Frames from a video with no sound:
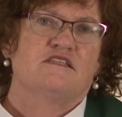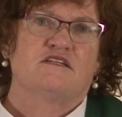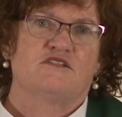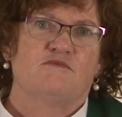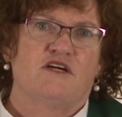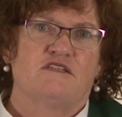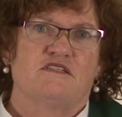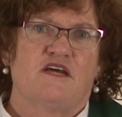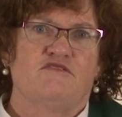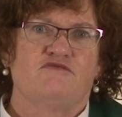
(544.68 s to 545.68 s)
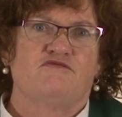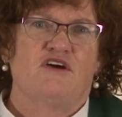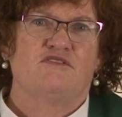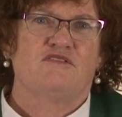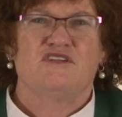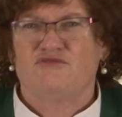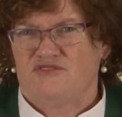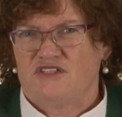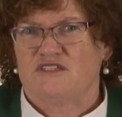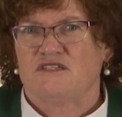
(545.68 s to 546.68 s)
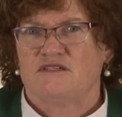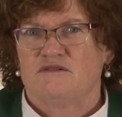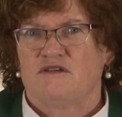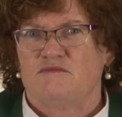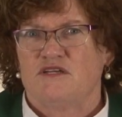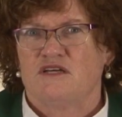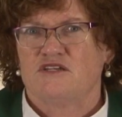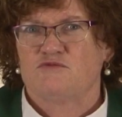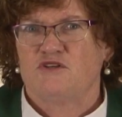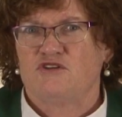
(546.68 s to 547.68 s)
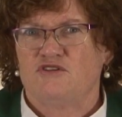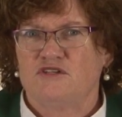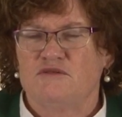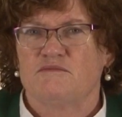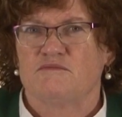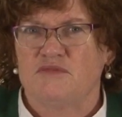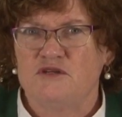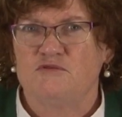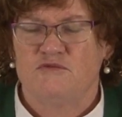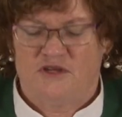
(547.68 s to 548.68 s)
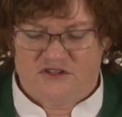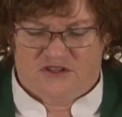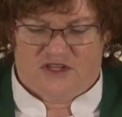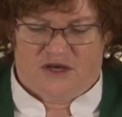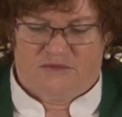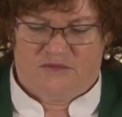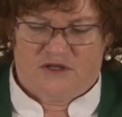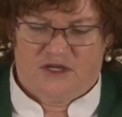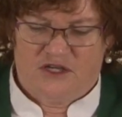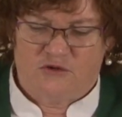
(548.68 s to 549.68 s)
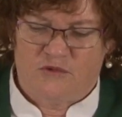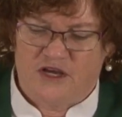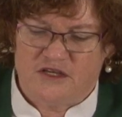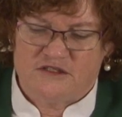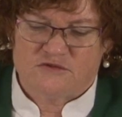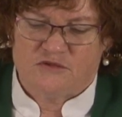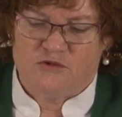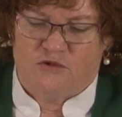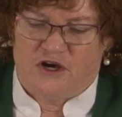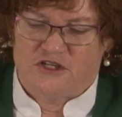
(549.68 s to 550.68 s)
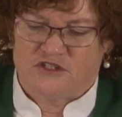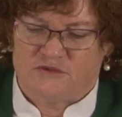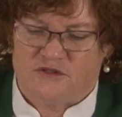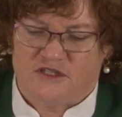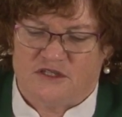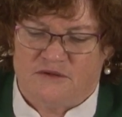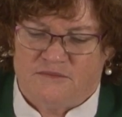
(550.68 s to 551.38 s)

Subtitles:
6 months have felt different because we couldn't be with them in a ways we wanted to be.